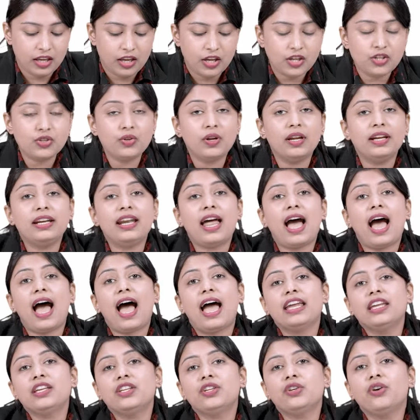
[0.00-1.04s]
So an
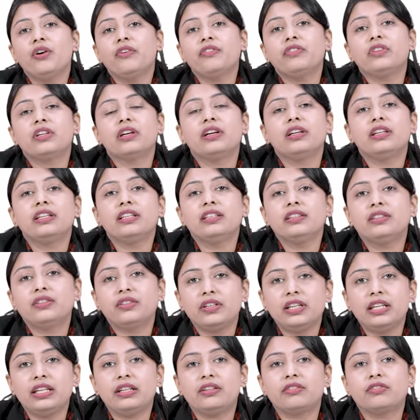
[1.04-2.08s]
IQ of
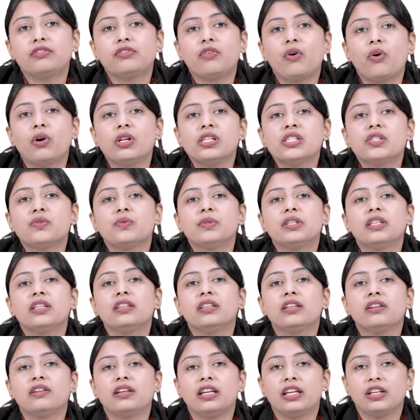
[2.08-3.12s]
33 falls within
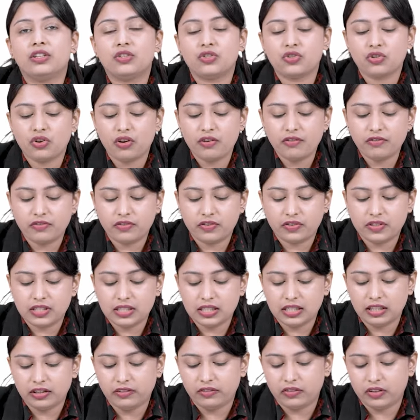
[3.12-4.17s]
the range of
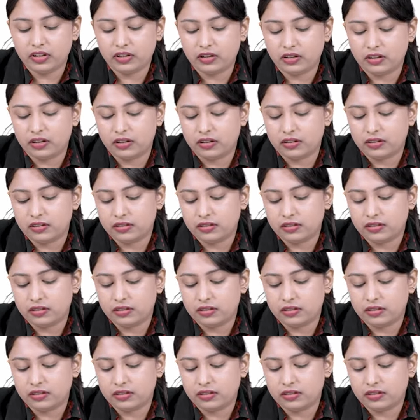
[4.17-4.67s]
severe